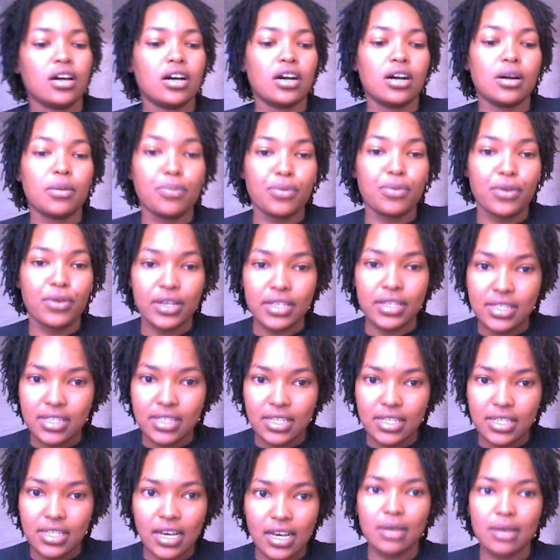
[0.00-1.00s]
press
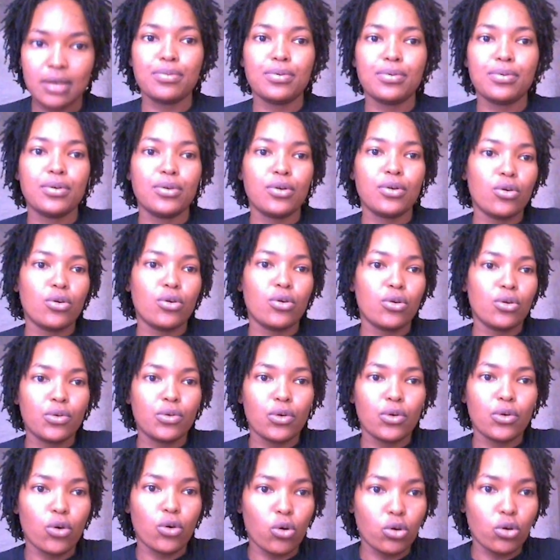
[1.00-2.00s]
tab,
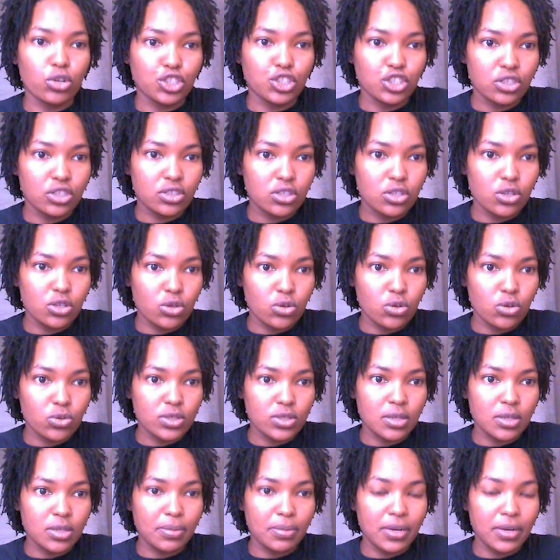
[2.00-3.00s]
or just use the
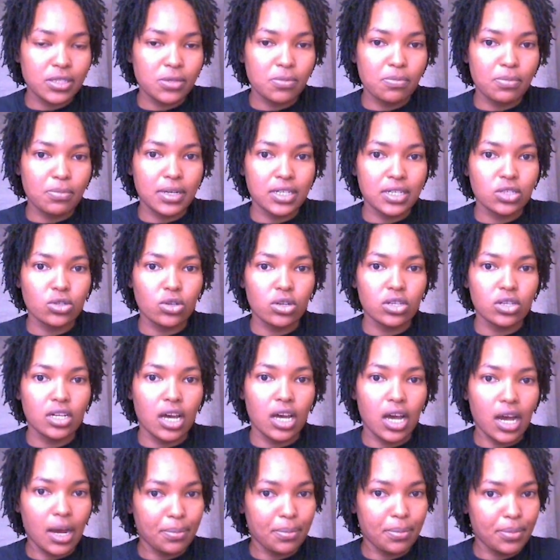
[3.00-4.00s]
plus button
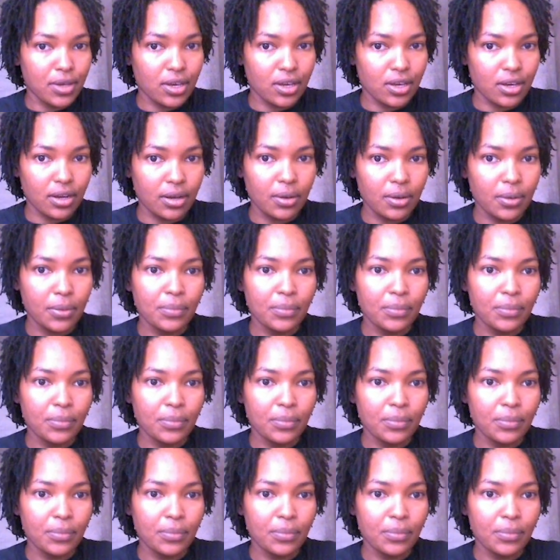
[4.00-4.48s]
up here.